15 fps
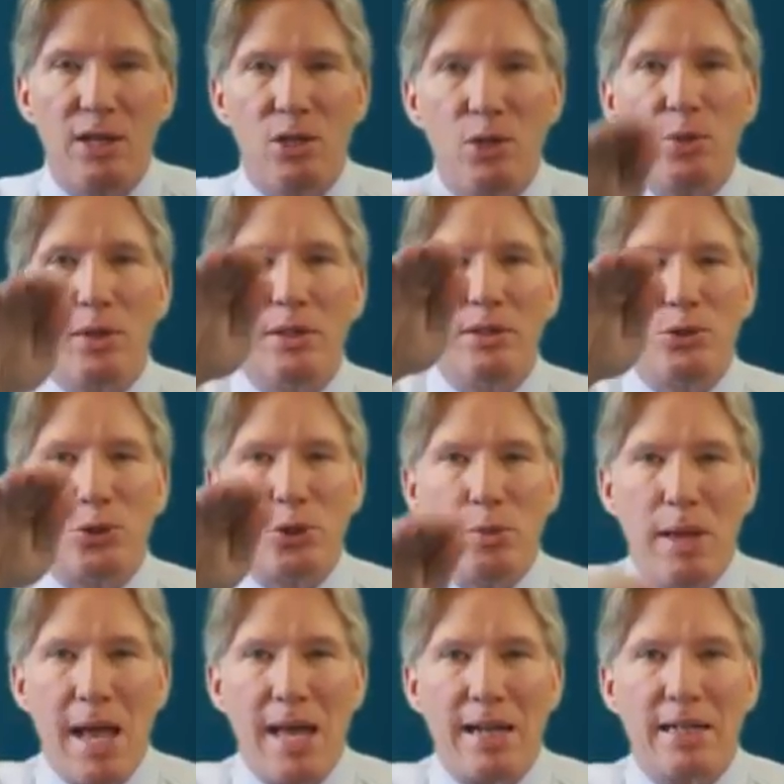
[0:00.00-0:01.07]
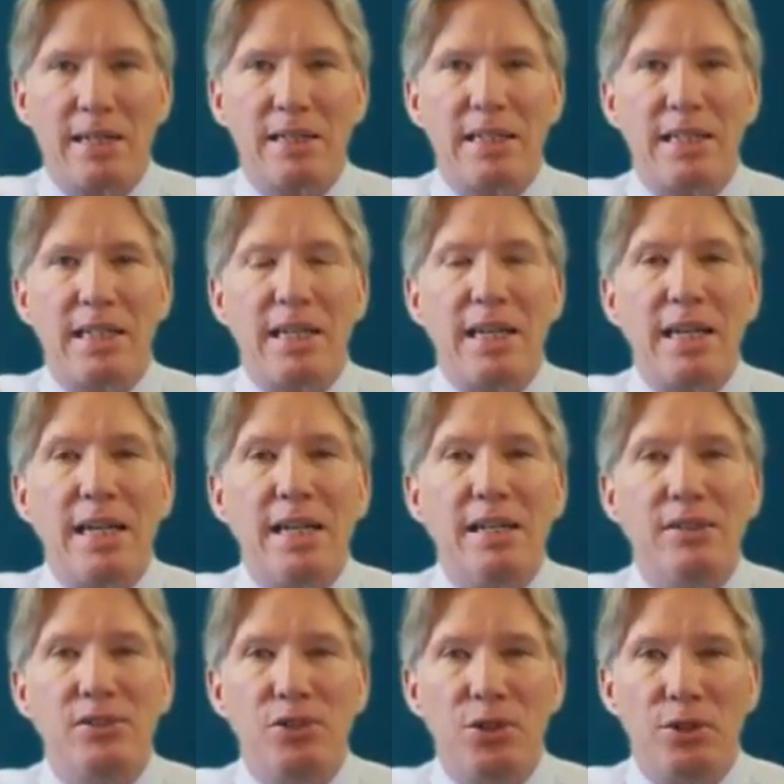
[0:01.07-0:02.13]
you can dramatically
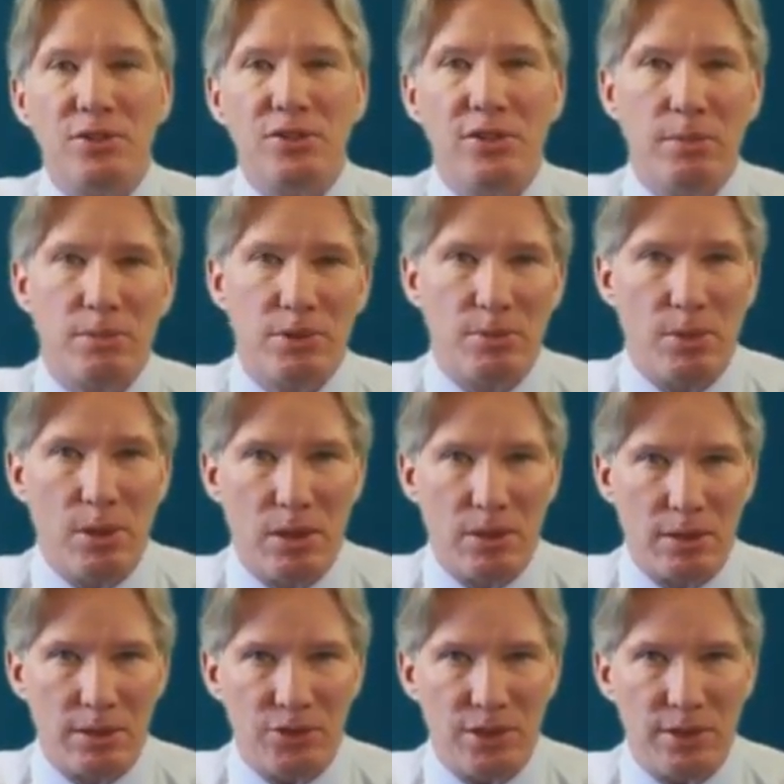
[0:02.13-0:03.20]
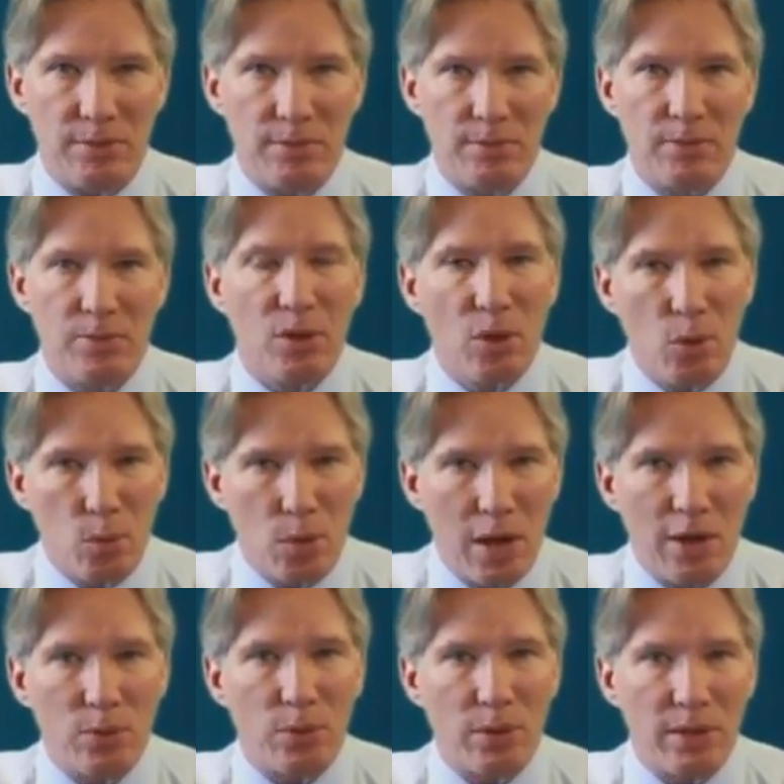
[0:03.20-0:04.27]
ease your symptomology
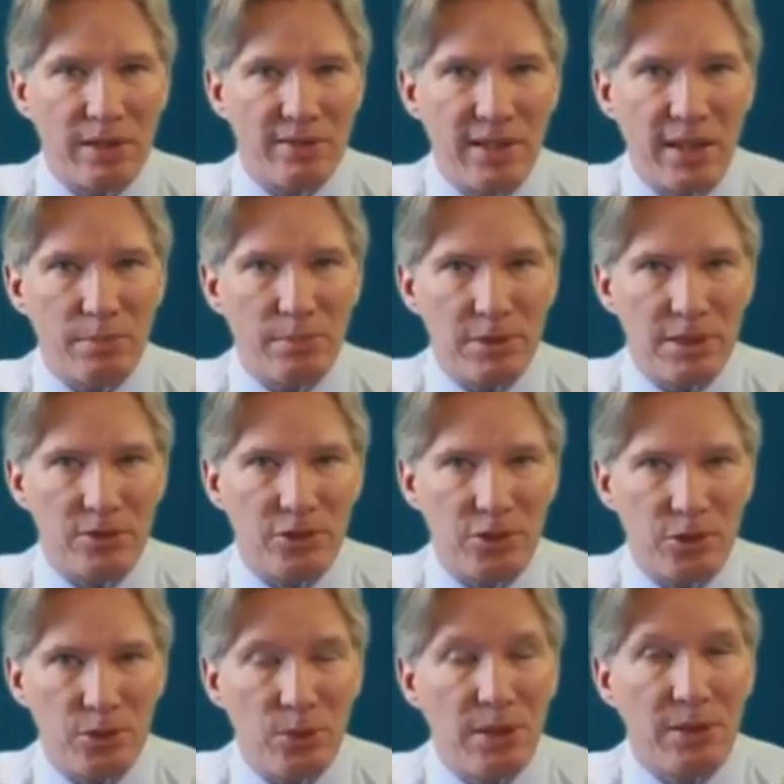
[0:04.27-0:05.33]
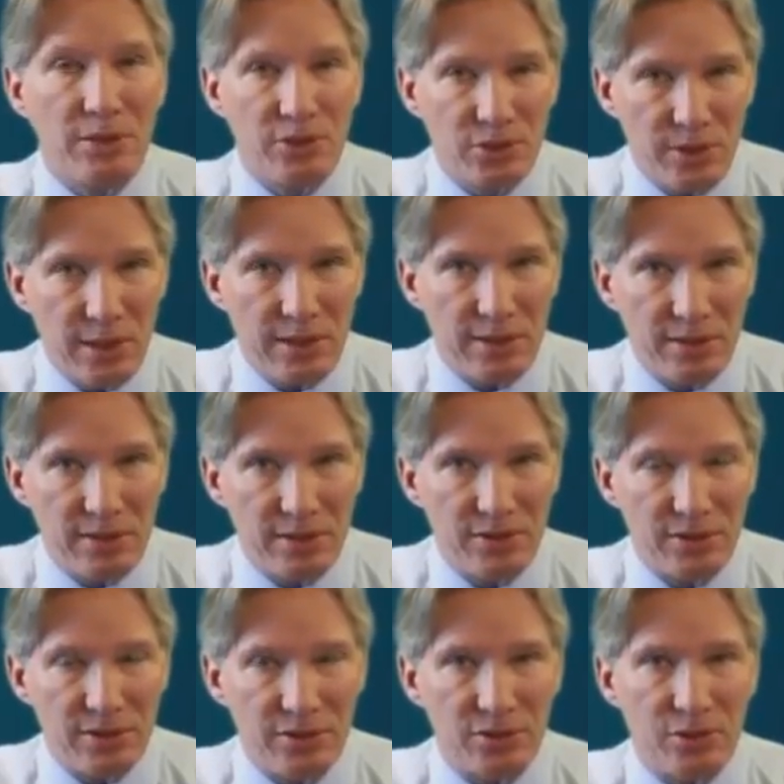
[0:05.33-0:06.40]
while we're attempting to strengthen the
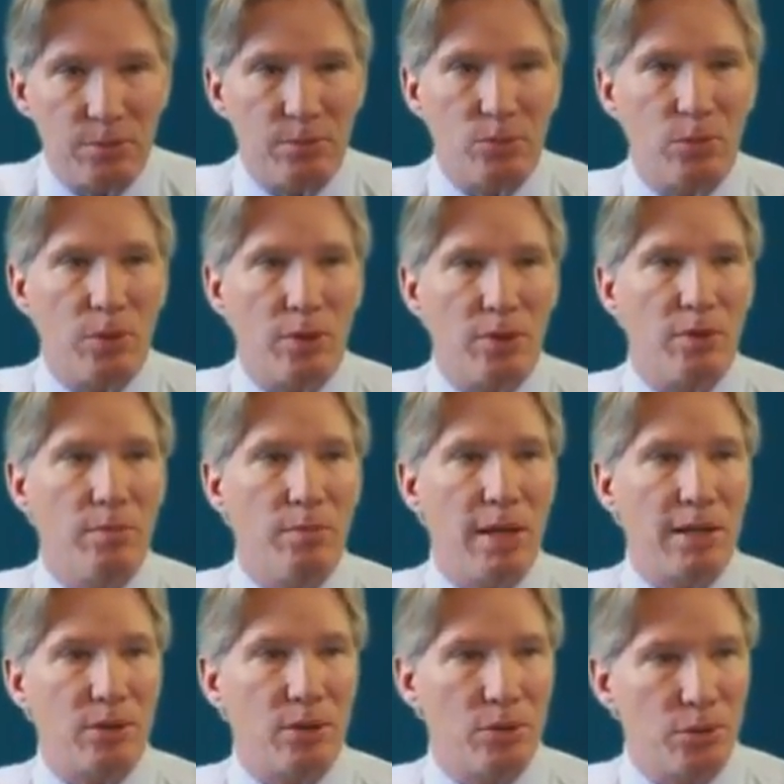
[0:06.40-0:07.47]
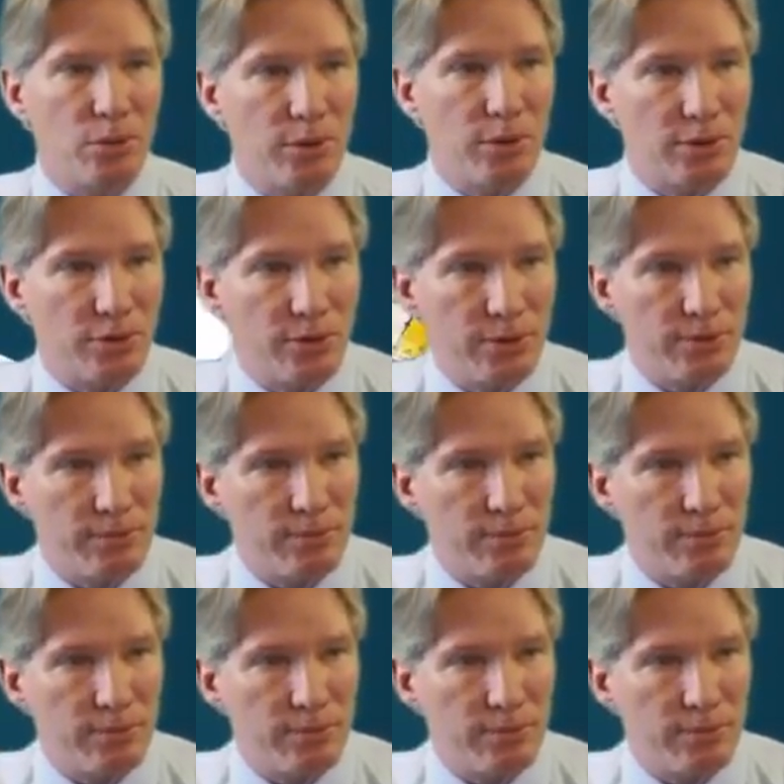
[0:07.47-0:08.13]
system with medical nutrition.